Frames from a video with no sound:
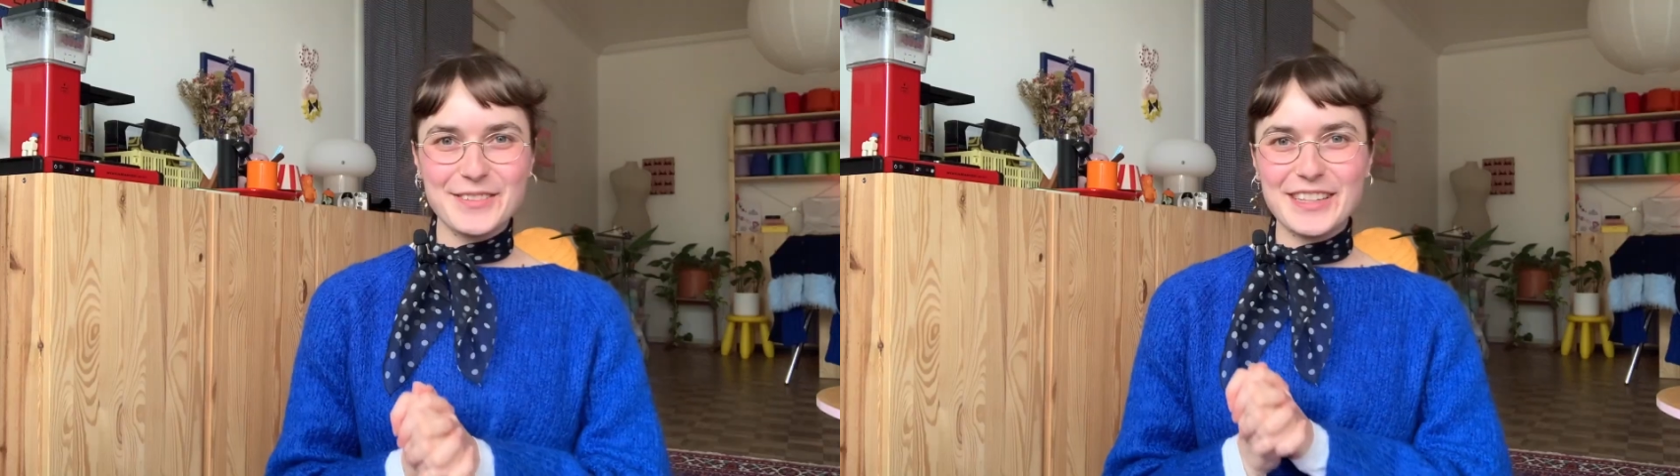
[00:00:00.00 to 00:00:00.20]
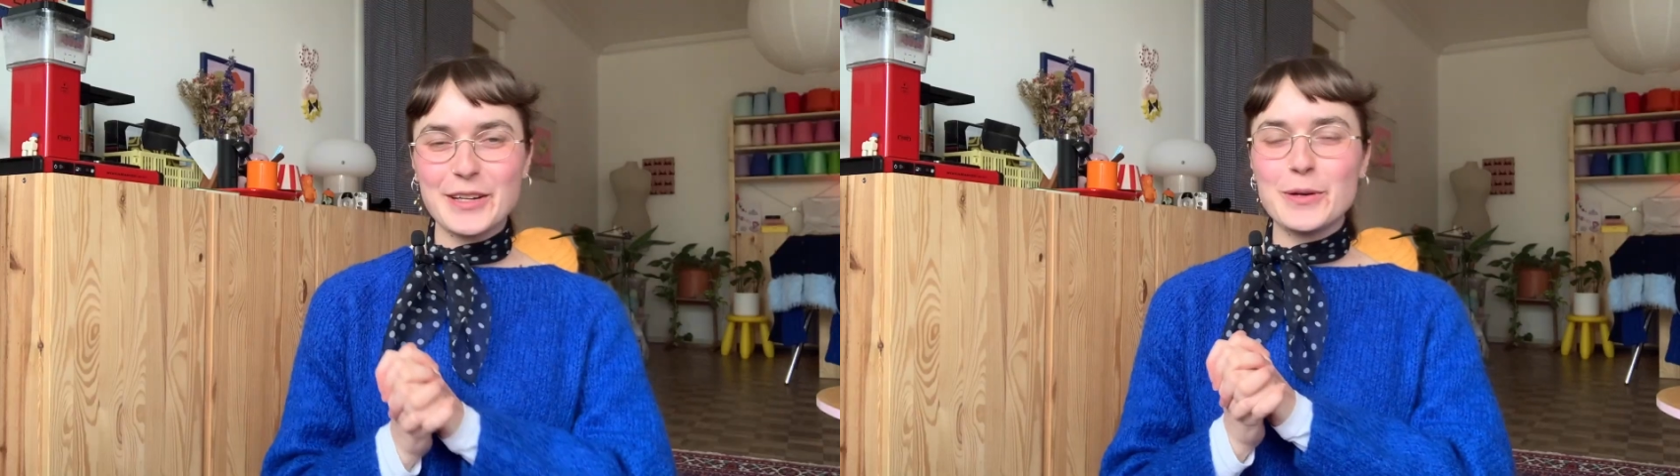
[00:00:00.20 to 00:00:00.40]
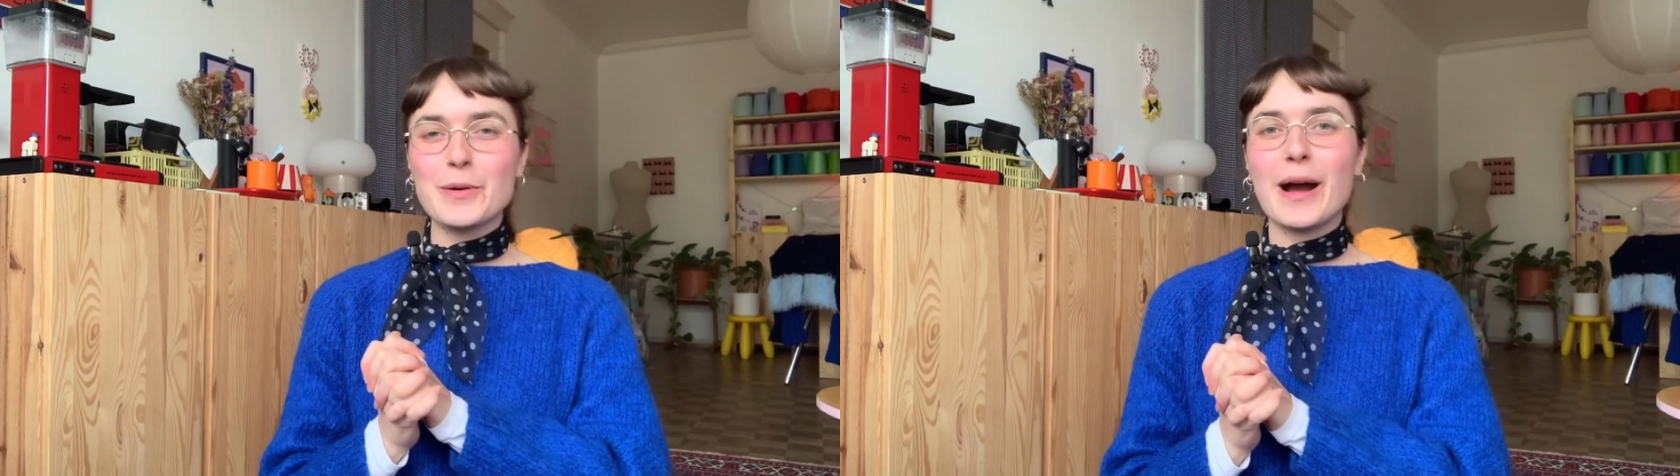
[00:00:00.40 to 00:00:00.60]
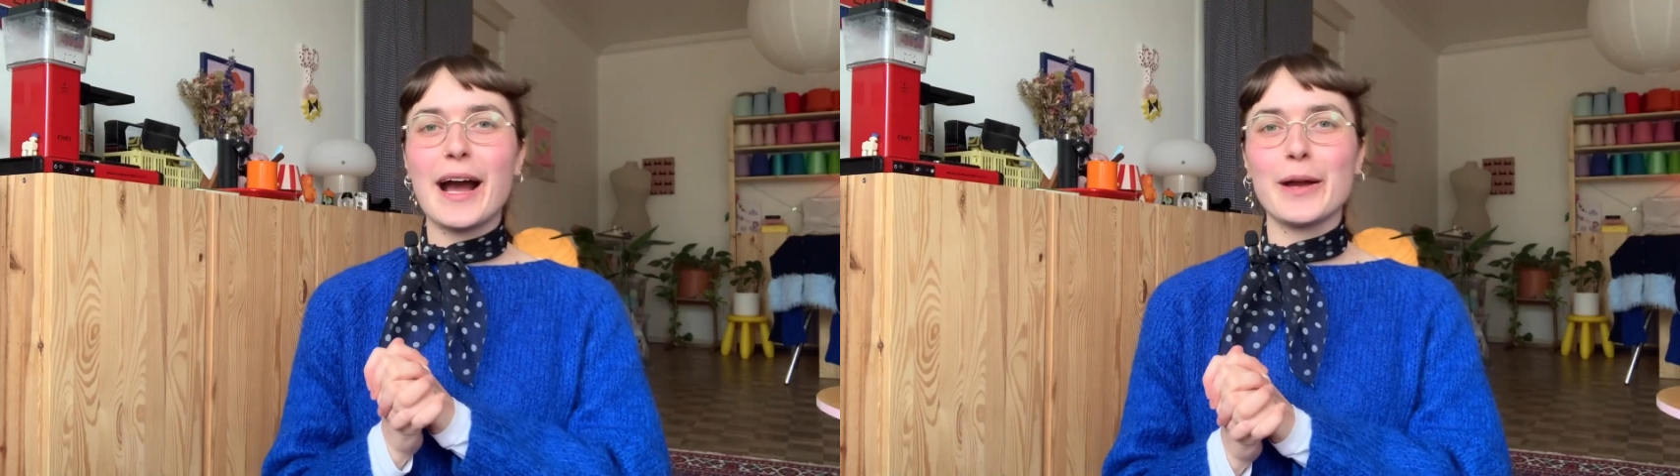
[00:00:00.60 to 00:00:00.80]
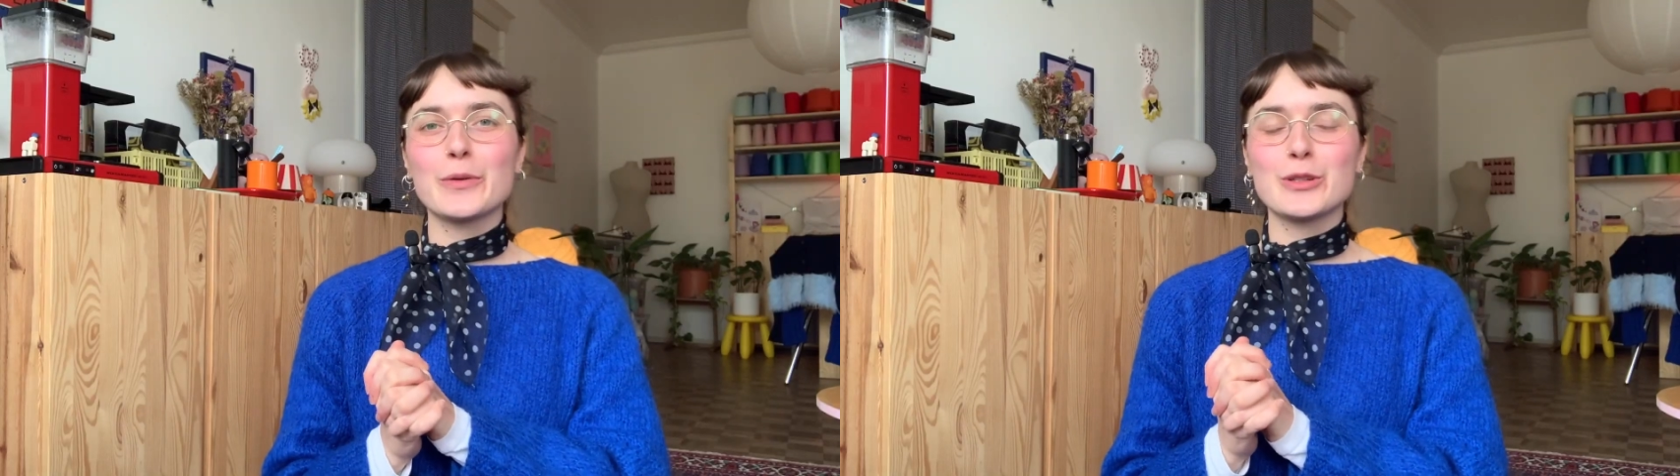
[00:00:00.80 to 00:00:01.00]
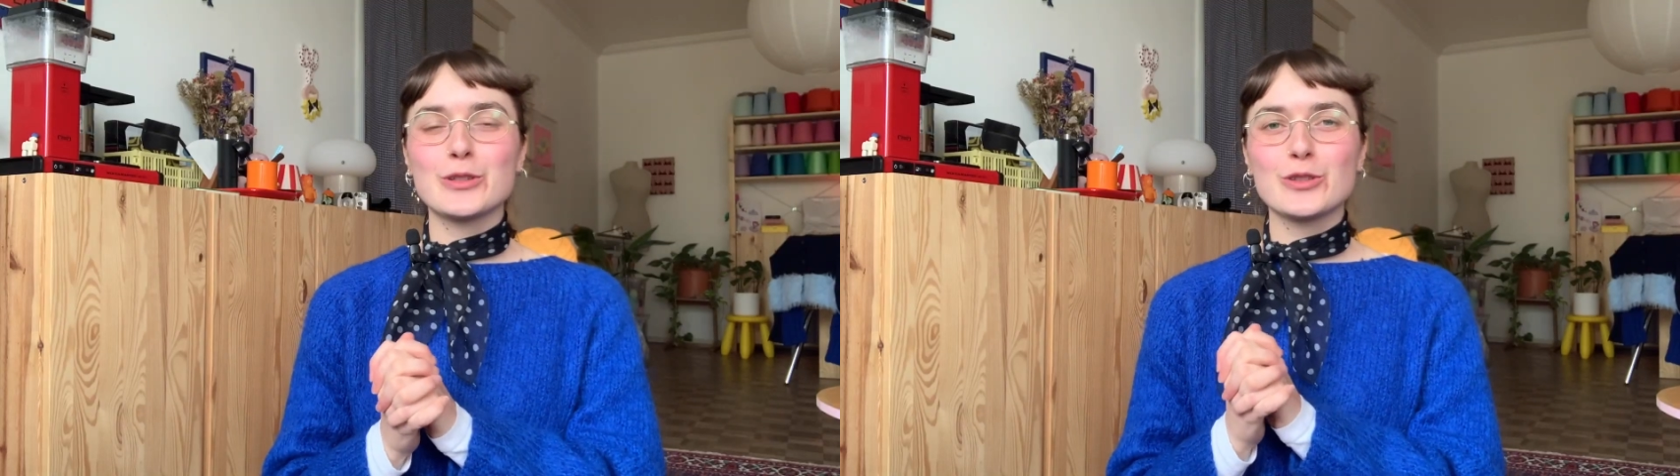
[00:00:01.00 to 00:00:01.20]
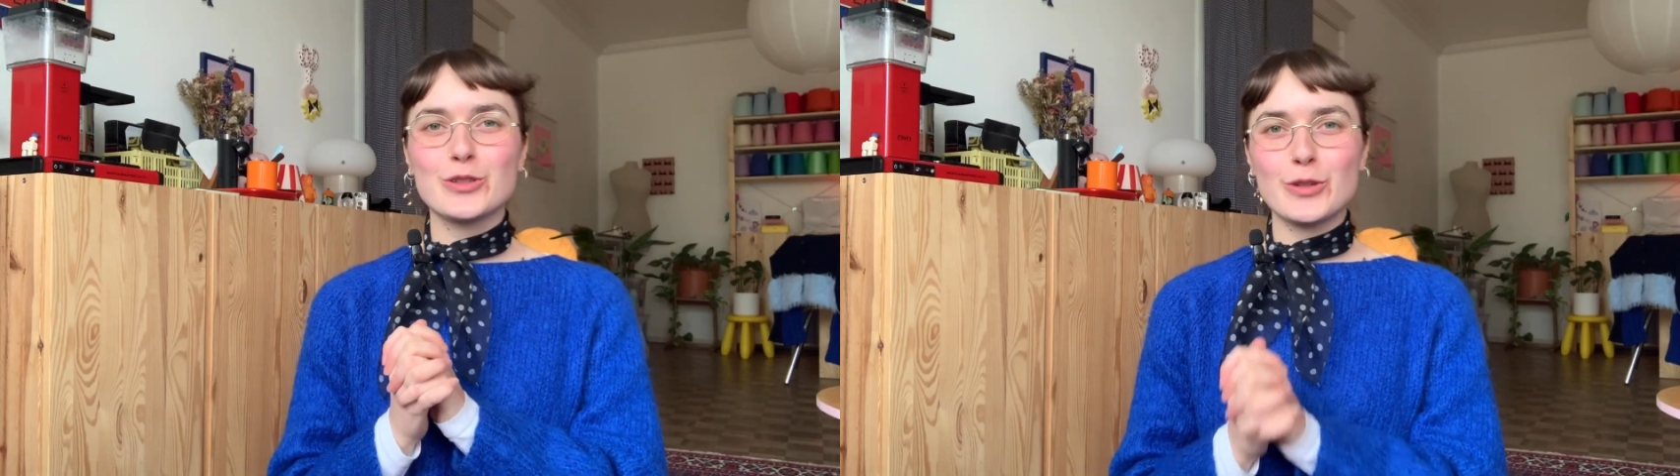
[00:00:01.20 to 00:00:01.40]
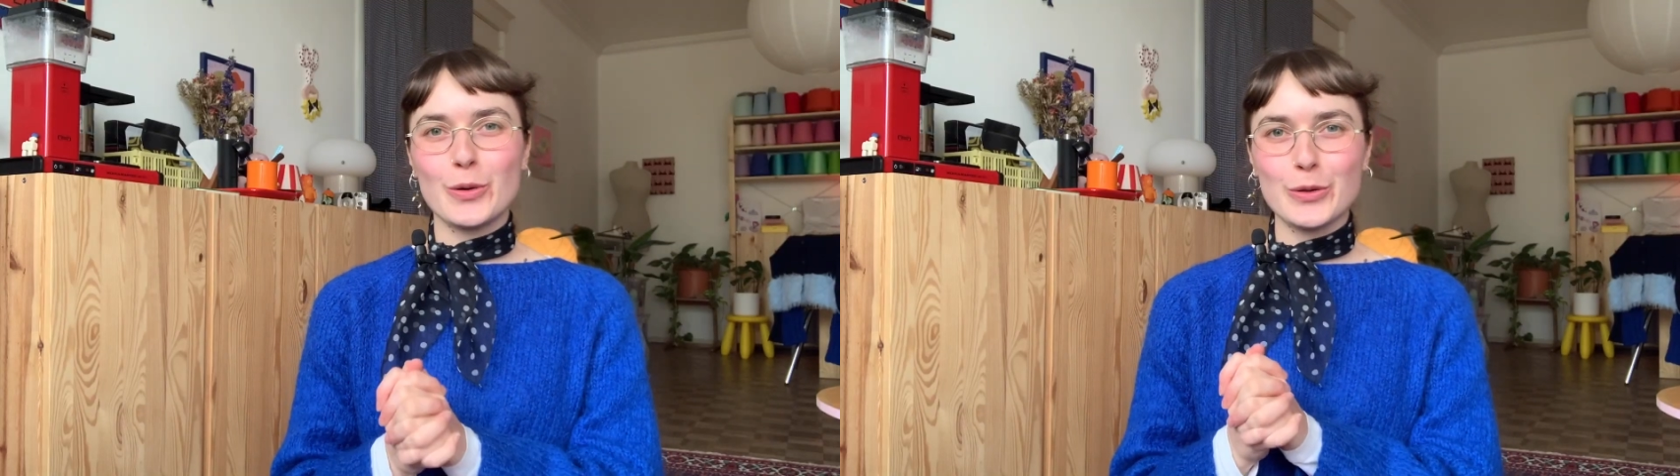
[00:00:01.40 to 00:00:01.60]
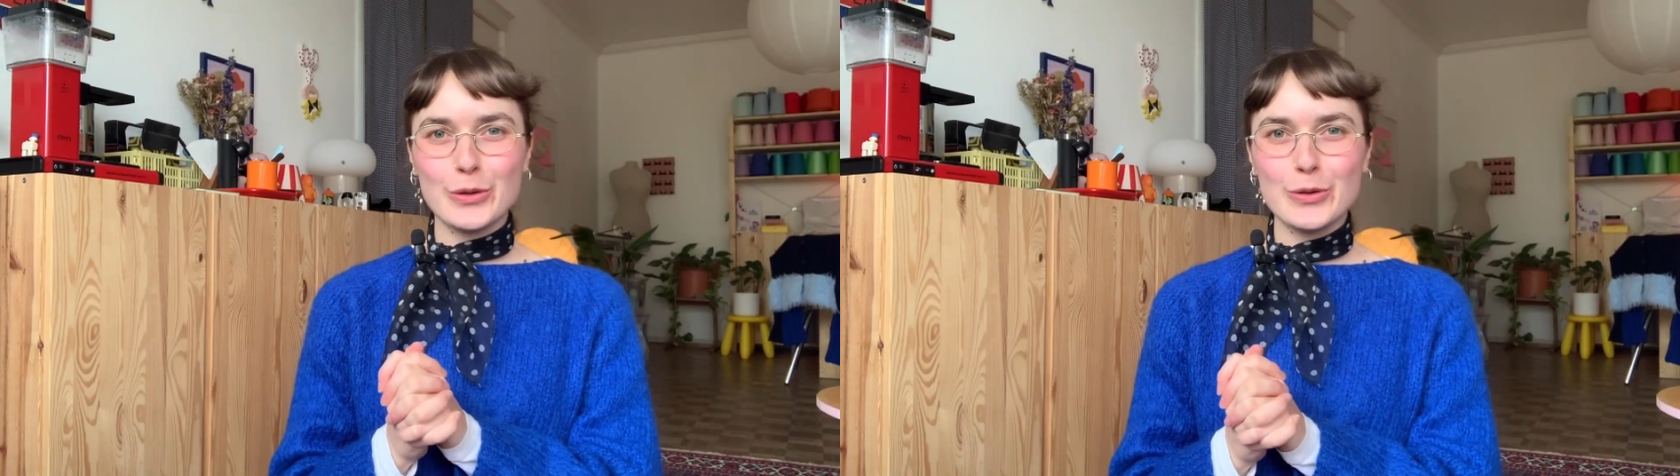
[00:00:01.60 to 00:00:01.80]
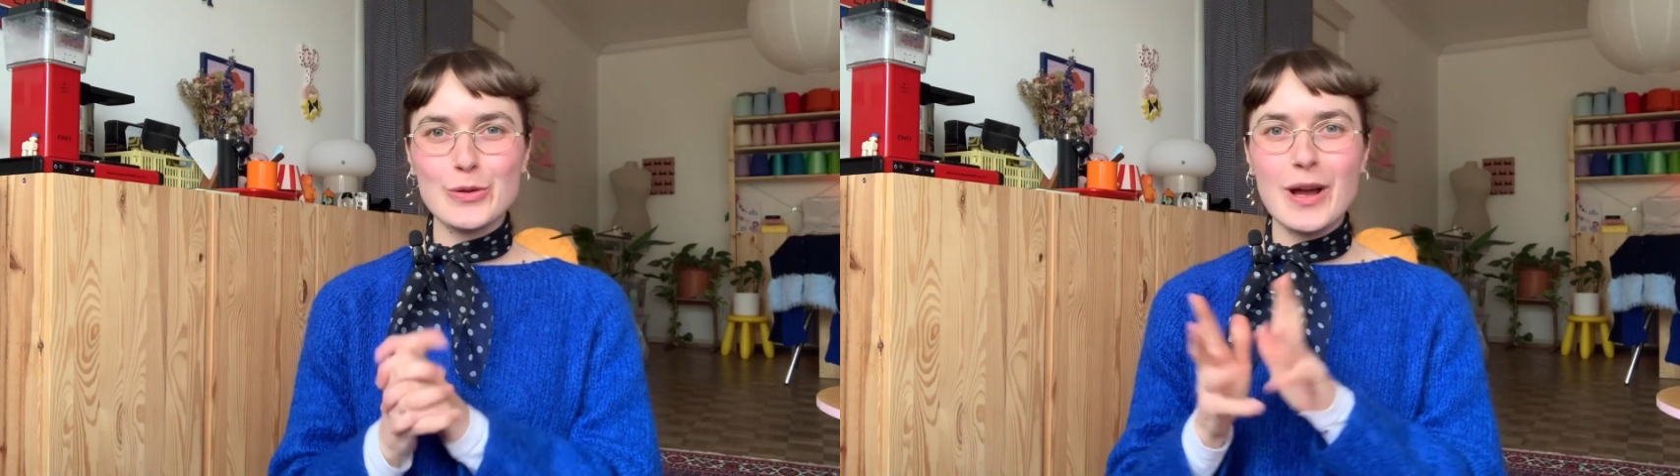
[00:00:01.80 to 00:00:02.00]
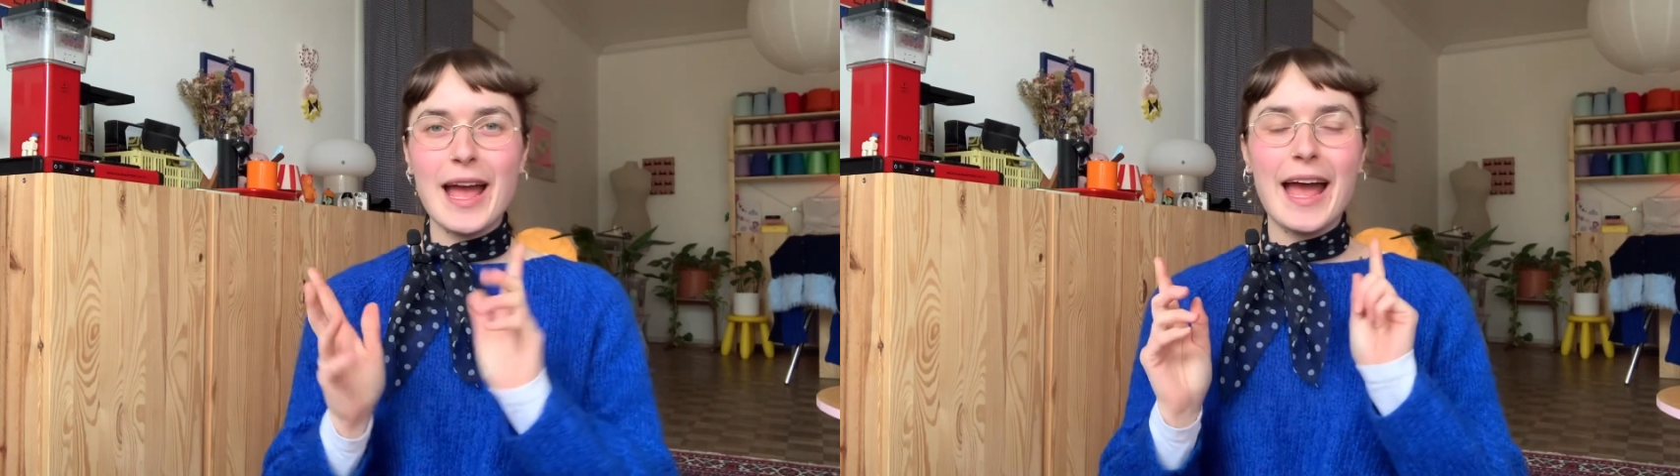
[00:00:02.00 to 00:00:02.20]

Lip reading: video I will show you